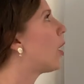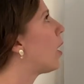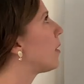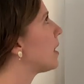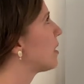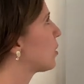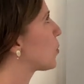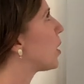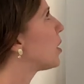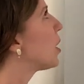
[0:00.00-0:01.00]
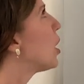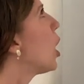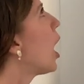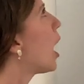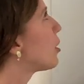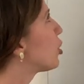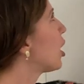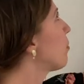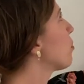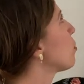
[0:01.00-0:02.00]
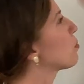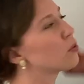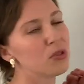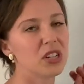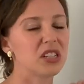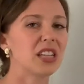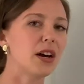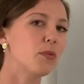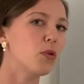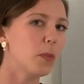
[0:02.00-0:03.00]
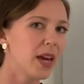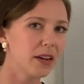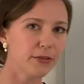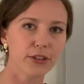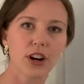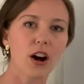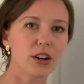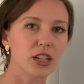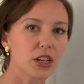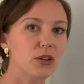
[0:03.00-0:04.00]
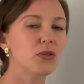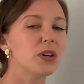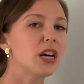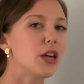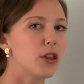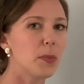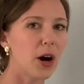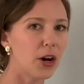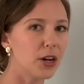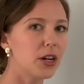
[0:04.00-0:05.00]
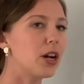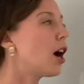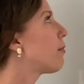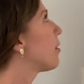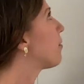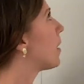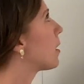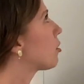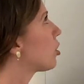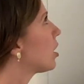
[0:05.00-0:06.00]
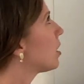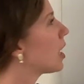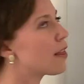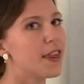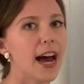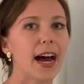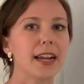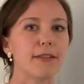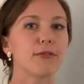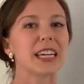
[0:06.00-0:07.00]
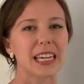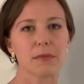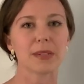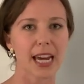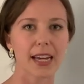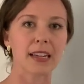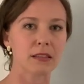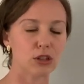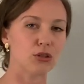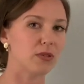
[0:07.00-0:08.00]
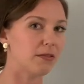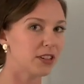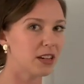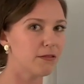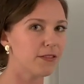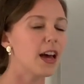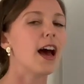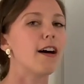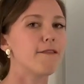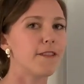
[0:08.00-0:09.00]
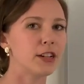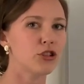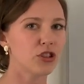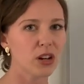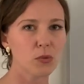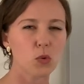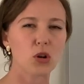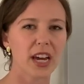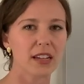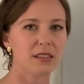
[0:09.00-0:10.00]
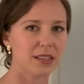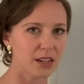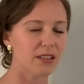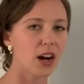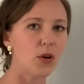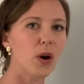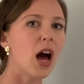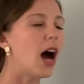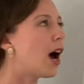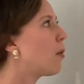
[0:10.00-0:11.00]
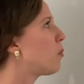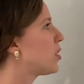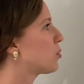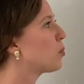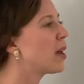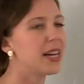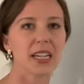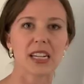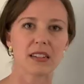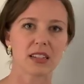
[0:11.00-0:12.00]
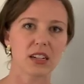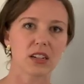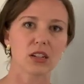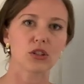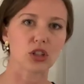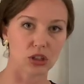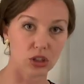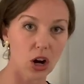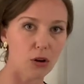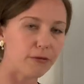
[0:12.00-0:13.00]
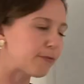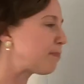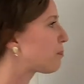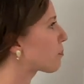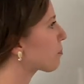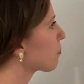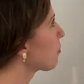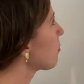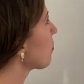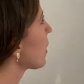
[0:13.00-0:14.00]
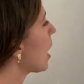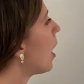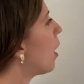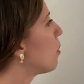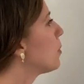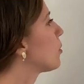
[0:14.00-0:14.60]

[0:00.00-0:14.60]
on this one, a general rule is that we'll pick for our u the part of the function that if we keep taking the derivative, eventually we'll get zero. Um, this will make it easier to solve. Um,